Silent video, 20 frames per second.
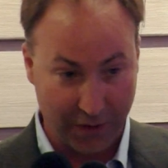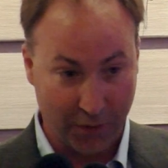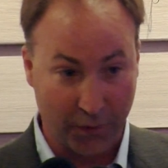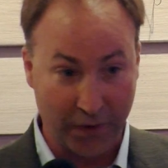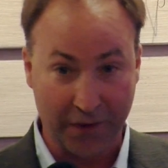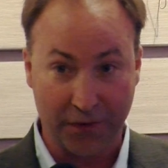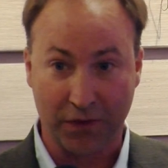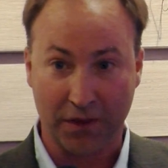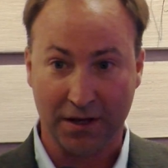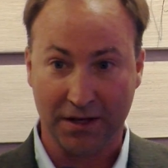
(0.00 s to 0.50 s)

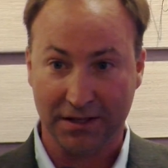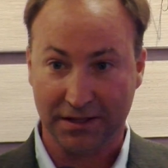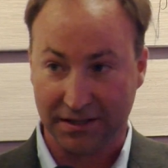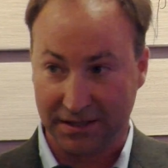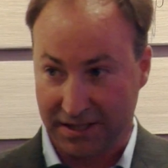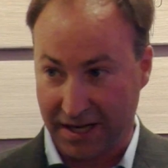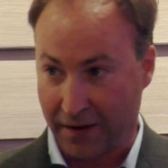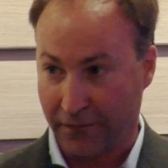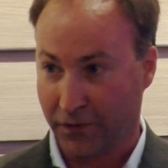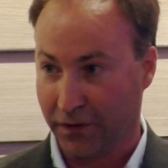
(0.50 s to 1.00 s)
with
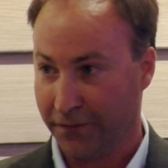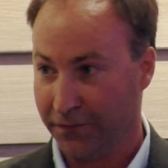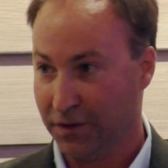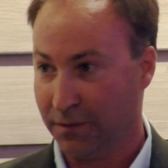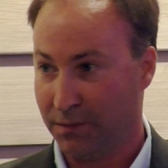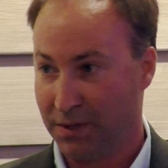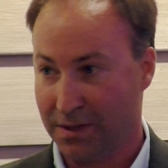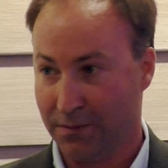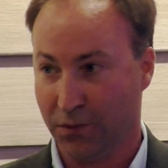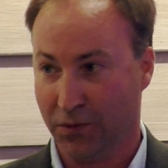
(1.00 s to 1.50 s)
several of
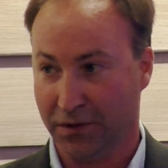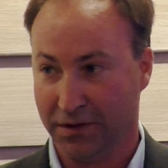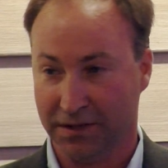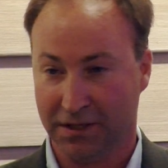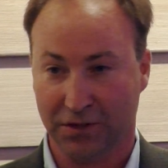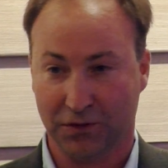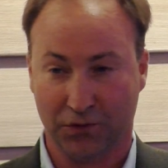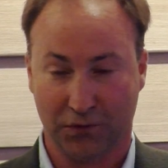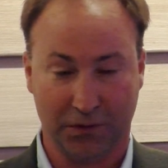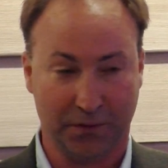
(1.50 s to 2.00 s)
the people in
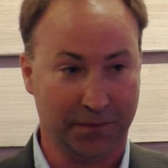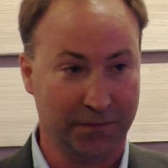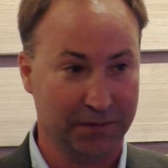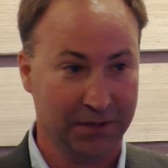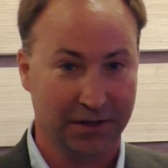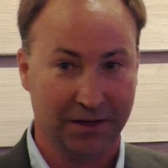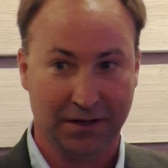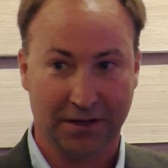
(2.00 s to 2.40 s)
this room.